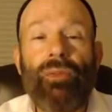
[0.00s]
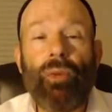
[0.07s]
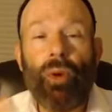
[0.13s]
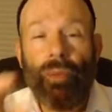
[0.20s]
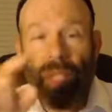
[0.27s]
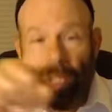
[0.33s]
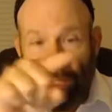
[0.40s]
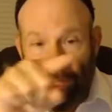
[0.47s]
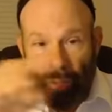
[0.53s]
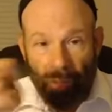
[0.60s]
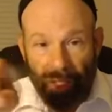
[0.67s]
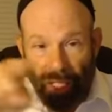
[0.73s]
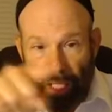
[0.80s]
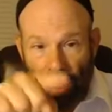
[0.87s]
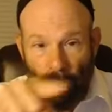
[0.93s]
formula,
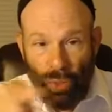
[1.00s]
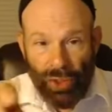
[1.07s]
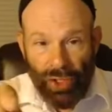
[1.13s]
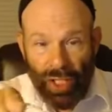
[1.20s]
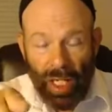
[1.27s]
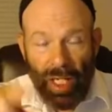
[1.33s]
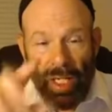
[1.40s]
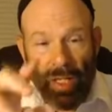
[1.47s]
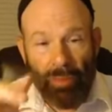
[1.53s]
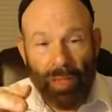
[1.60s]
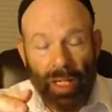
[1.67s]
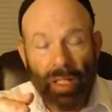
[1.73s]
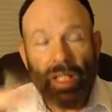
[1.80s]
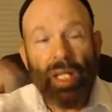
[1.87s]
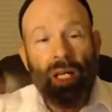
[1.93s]
with the equal sign in the
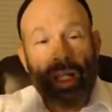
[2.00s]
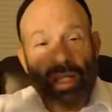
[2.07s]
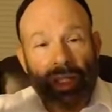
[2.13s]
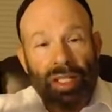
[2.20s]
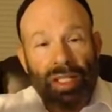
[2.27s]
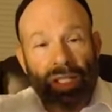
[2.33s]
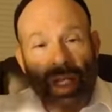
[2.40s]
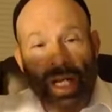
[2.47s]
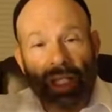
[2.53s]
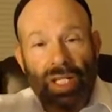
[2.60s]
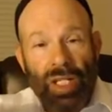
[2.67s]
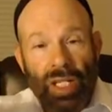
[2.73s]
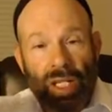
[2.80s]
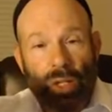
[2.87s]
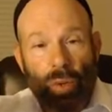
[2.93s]
middle. The sides
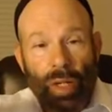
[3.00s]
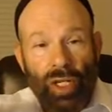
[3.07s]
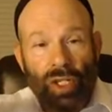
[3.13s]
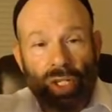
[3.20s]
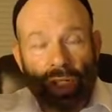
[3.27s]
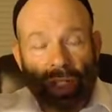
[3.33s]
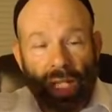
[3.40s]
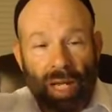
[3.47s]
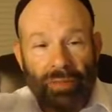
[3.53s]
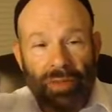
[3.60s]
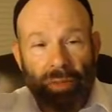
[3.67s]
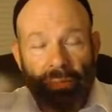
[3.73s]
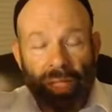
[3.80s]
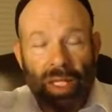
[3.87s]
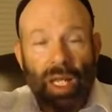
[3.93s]
of the equations have
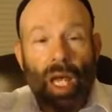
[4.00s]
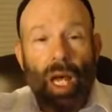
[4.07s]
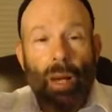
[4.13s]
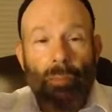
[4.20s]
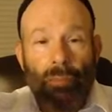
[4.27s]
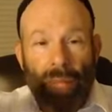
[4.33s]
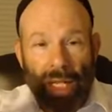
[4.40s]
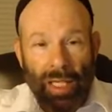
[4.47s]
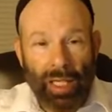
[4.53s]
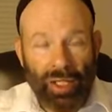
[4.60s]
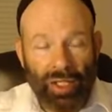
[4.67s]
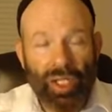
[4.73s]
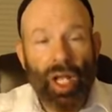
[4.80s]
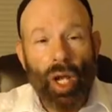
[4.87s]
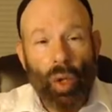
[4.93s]
to be
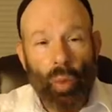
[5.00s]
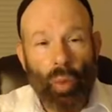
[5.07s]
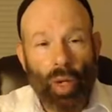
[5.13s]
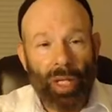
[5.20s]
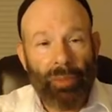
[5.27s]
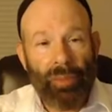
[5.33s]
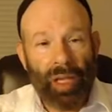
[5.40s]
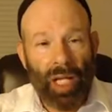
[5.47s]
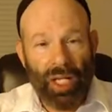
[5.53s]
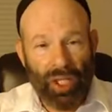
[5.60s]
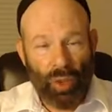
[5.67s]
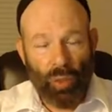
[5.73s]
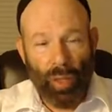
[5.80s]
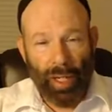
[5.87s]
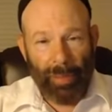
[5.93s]
balanced. 1
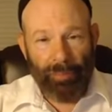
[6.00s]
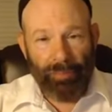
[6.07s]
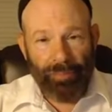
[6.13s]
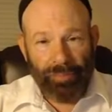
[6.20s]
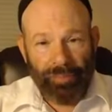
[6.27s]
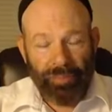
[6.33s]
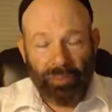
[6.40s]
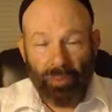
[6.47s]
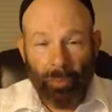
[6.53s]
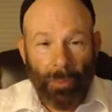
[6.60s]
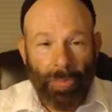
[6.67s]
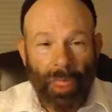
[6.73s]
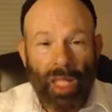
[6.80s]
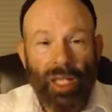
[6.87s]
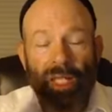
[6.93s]
+ 1
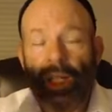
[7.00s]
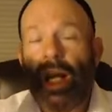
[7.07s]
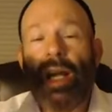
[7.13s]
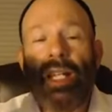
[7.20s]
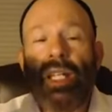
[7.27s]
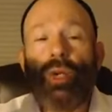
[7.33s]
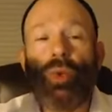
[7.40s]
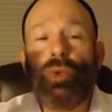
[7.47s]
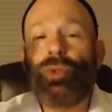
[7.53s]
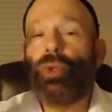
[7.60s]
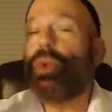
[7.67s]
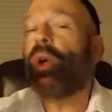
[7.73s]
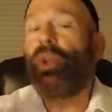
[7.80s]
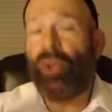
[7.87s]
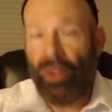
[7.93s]
cannot equal
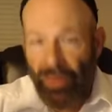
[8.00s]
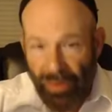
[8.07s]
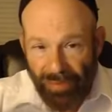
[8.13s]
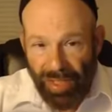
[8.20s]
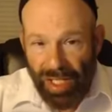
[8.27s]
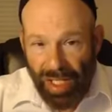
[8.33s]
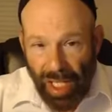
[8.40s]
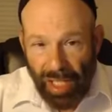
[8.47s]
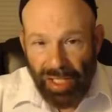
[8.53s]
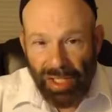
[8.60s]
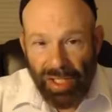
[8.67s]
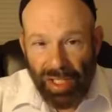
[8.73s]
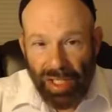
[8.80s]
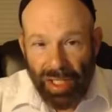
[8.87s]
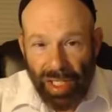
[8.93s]

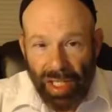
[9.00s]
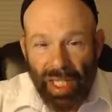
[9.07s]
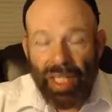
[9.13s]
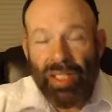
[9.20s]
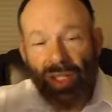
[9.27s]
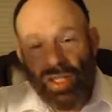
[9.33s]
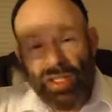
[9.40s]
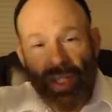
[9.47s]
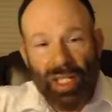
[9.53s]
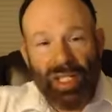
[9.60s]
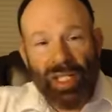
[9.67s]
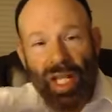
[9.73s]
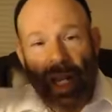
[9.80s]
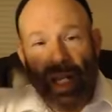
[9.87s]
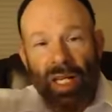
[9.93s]
256. Just
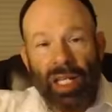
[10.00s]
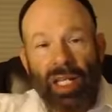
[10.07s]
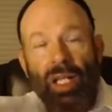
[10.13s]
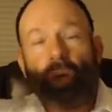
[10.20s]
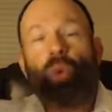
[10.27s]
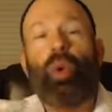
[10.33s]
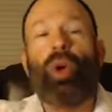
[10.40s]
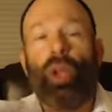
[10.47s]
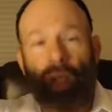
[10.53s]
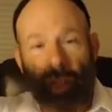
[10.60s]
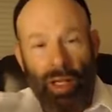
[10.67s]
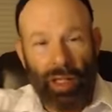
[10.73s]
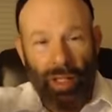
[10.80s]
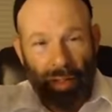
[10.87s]
is not equal.